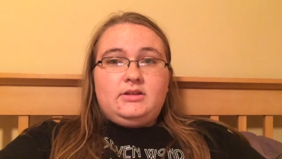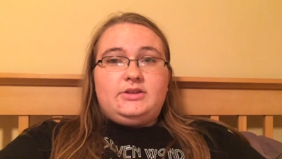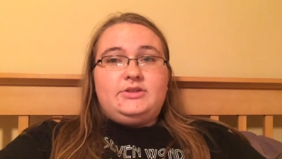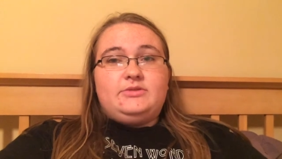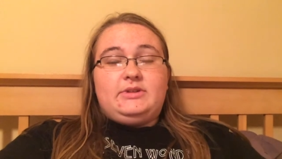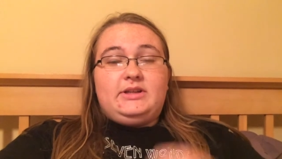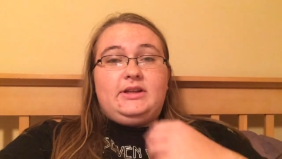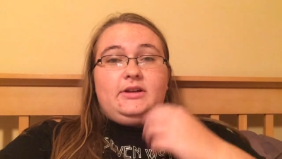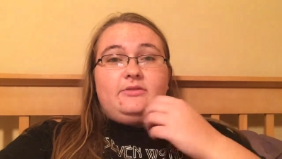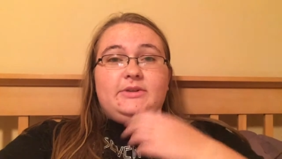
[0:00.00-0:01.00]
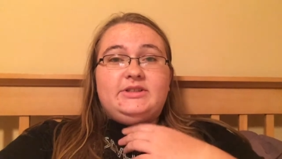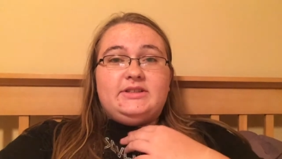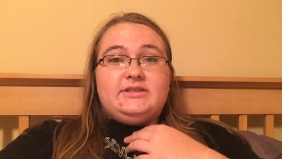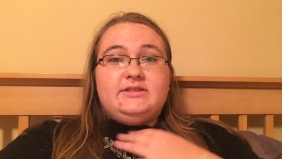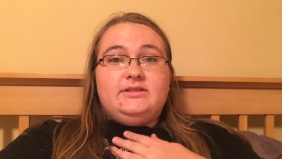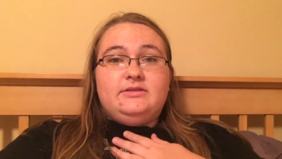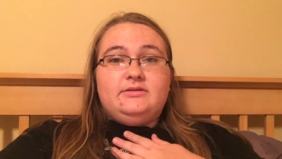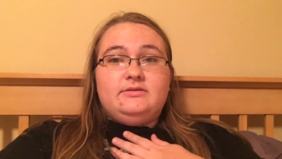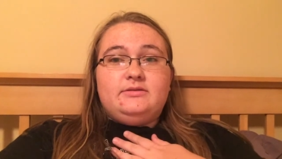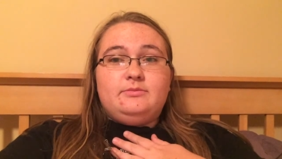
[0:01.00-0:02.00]
I just wanted to get off my chest to
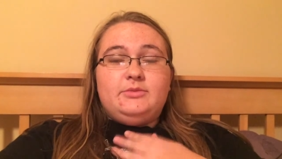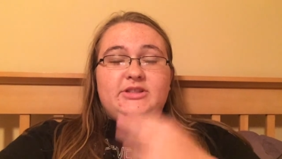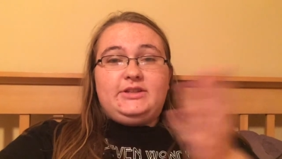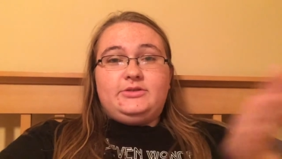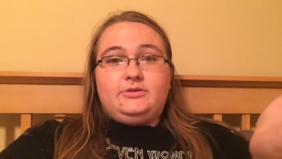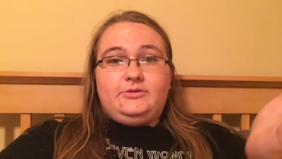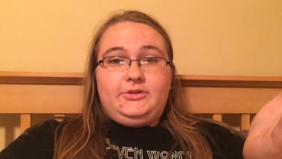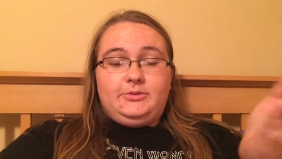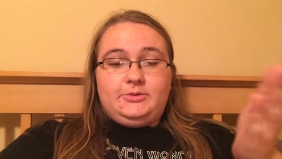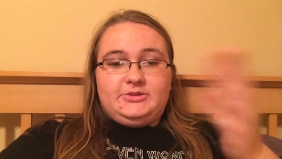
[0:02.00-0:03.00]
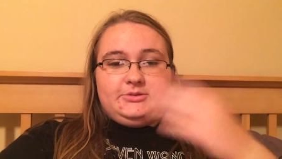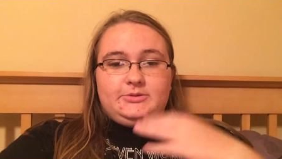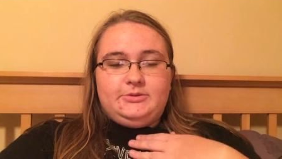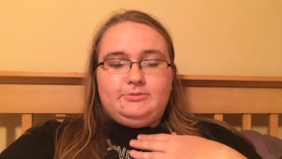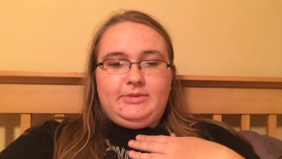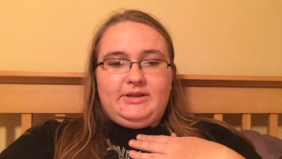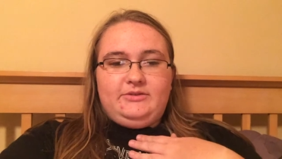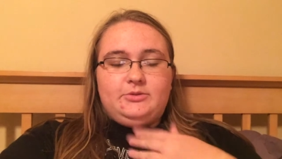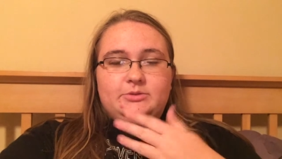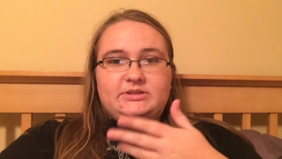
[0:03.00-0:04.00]
potential viewers or my
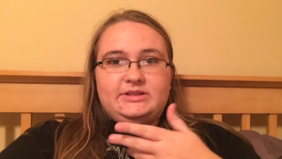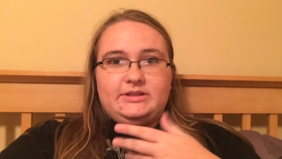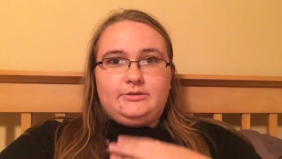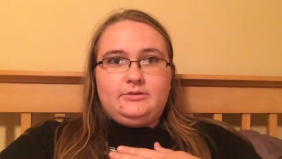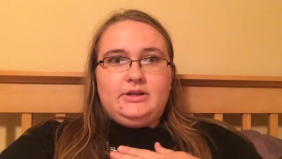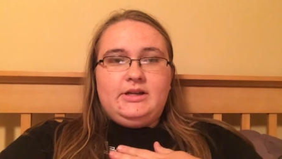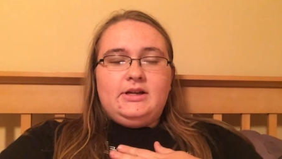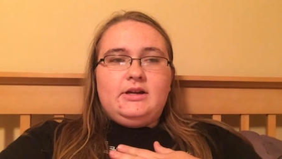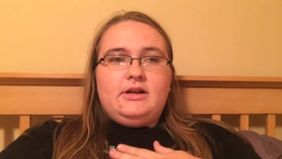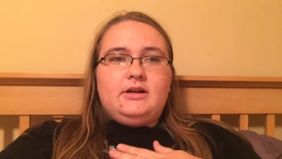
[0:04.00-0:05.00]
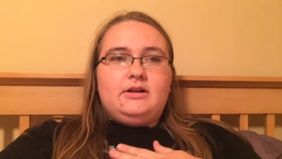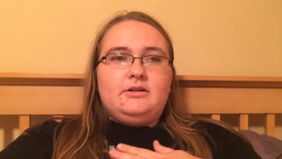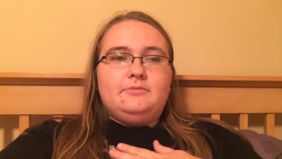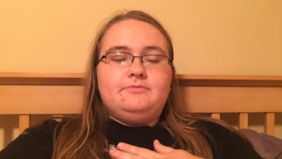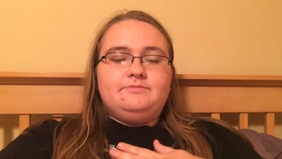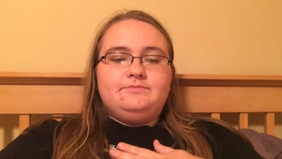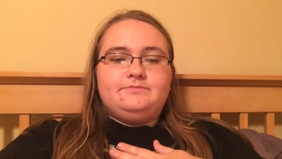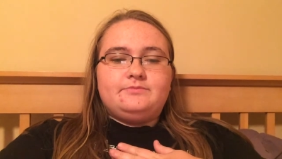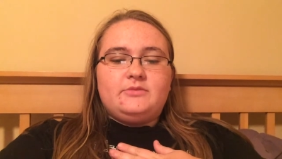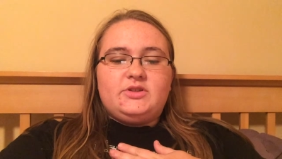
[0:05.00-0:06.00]
viewers now um,
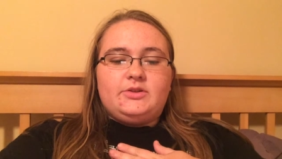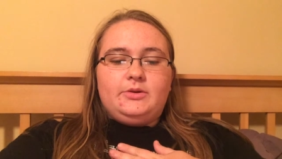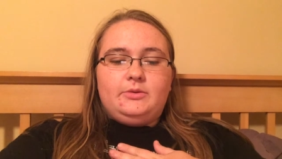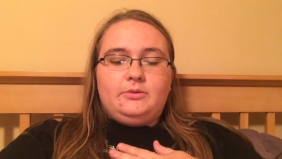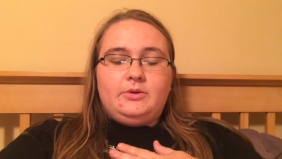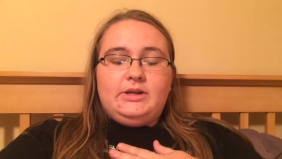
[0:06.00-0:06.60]
so